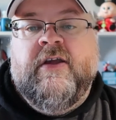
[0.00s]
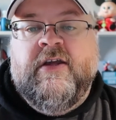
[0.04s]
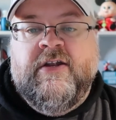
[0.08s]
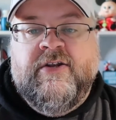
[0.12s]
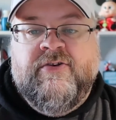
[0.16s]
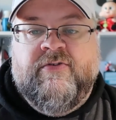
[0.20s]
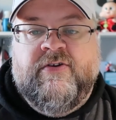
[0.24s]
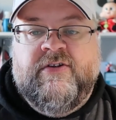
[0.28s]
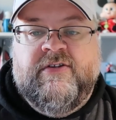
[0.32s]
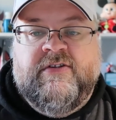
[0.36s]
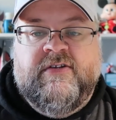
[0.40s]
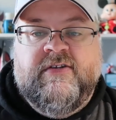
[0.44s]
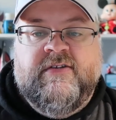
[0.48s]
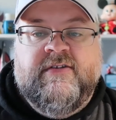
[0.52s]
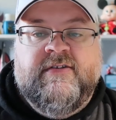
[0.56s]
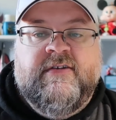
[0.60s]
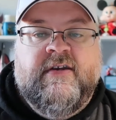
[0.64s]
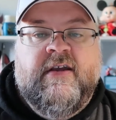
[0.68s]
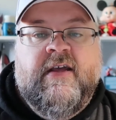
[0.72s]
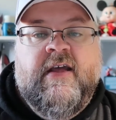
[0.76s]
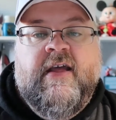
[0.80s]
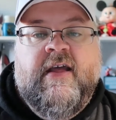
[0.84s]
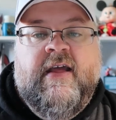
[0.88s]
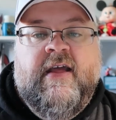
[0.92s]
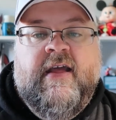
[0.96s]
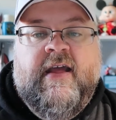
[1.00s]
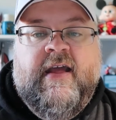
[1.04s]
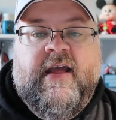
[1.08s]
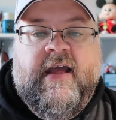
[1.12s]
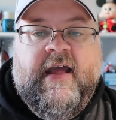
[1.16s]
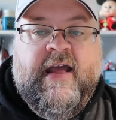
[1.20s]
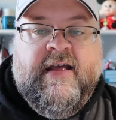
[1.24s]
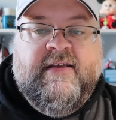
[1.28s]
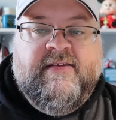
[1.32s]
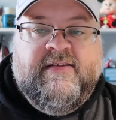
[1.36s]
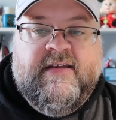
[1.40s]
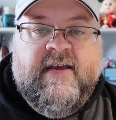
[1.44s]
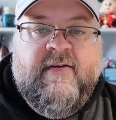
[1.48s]
entrances
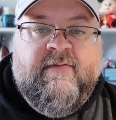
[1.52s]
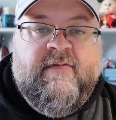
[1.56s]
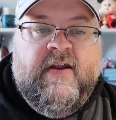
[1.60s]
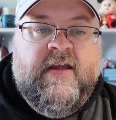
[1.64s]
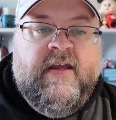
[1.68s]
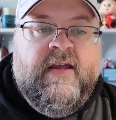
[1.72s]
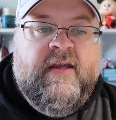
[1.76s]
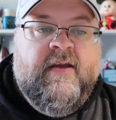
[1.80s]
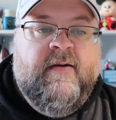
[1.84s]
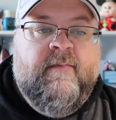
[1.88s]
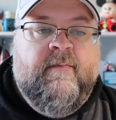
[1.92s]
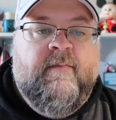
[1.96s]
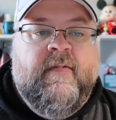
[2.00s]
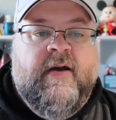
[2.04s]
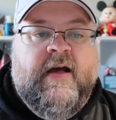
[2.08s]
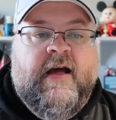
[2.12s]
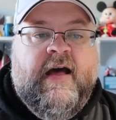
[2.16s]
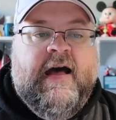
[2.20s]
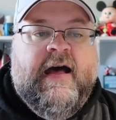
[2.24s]
at 7 a.m.